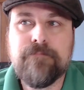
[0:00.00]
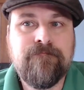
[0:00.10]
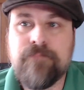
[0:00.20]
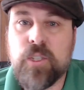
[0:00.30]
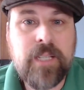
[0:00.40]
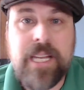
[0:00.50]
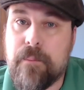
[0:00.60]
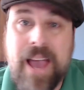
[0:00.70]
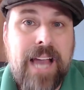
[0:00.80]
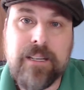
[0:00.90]
You'll get
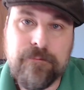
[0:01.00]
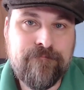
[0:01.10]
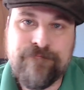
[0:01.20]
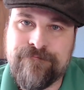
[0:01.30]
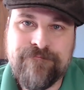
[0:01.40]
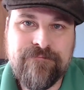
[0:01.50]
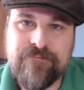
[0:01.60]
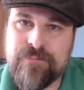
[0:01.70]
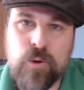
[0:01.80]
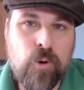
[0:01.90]
it back,
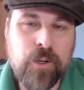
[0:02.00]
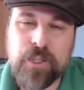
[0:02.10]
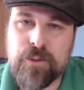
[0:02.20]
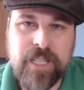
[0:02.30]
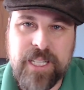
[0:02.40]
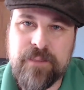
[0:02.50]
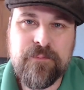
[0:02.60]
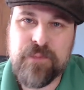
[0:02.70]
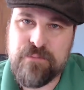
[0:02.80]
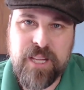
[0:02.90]
or you'll get it
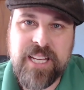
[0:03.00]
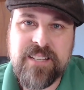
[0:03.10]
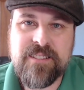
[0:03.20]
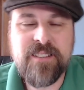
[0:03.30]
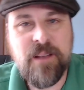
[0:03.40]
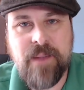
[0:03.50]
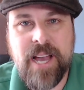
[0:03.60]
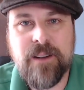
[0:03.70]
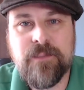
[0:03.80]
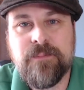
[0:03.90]
replaced somehow.